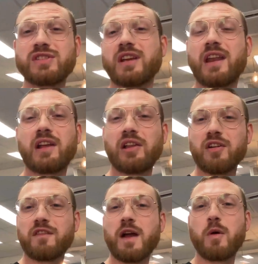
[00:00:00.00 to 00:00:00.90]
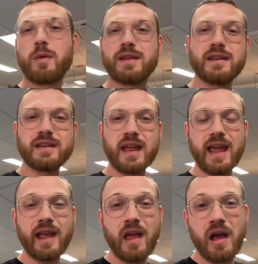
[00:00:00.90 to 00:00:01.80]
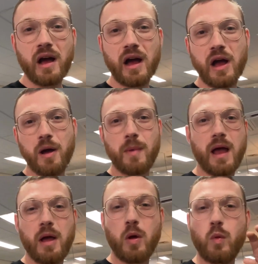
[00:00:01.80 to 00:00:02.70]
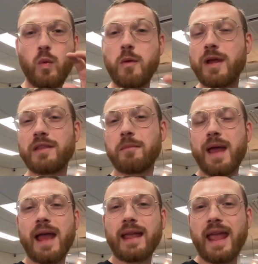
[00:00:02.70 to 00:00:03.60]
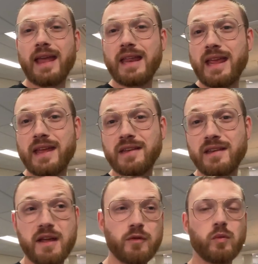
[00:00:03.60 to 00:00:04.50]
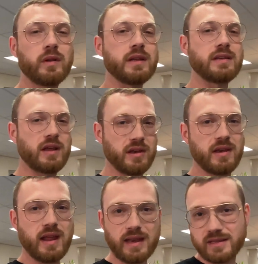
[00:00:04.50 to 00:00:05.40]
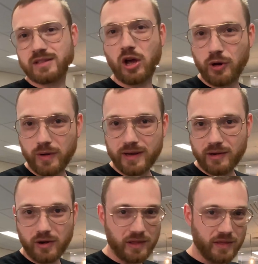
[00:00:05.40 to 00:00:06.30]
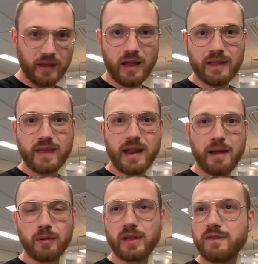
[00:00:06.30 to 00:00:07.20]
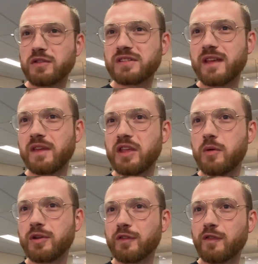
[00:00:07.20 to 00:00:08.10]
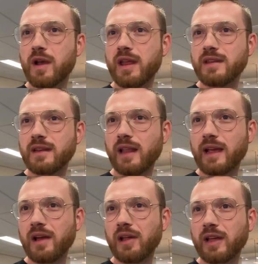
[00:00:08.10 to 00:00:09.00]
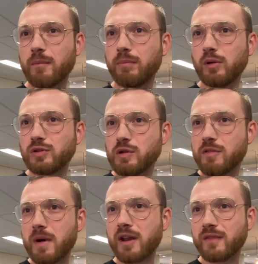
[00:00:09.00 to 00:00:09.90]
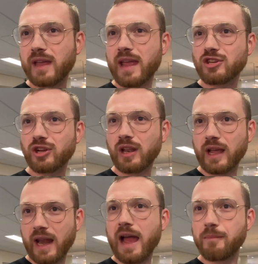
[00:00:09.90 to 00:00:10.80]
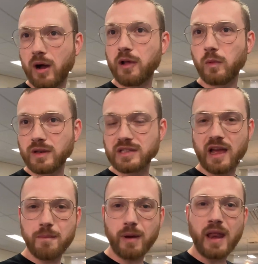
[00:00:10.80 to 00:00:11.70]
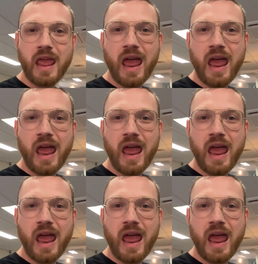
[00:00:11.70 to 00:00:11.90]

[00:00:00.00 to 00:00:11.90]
to kind of clarify what we did today, we went in the back and he had never really done any soldering or anything like that. I believe you said that you and your friend had did like a Bluetooth modification, like an iPod one time, but